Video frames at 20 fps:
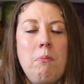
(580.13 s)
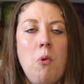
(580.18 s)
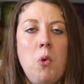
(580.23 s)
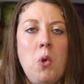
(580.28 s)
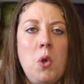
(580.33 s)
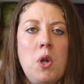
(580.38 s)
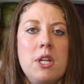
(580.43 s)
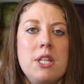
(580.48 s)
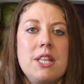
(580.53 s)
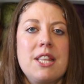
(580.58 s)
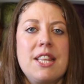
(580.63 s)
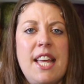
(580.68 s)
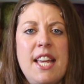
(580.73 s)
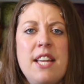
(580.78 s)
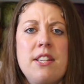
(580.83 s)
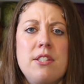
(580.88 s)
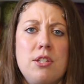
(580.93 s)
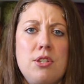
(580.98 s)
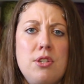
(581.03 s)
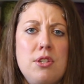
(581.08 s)
more
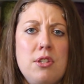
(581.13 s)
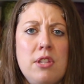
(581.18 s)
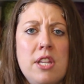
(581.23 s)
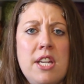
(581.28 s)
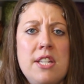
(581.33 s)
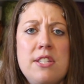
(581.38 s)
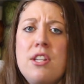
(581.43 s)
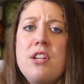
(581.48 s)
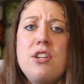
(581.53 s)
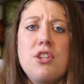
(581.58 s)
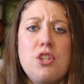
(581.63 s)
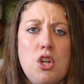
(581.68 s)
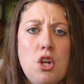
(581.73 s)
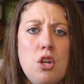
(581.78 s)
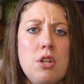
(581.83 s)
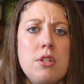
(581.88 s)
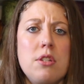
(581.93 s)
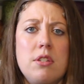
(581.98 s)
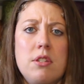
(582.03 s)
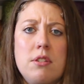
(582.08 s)
lacy
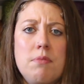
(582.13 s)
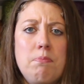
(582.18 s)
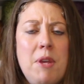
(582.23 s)
shirts,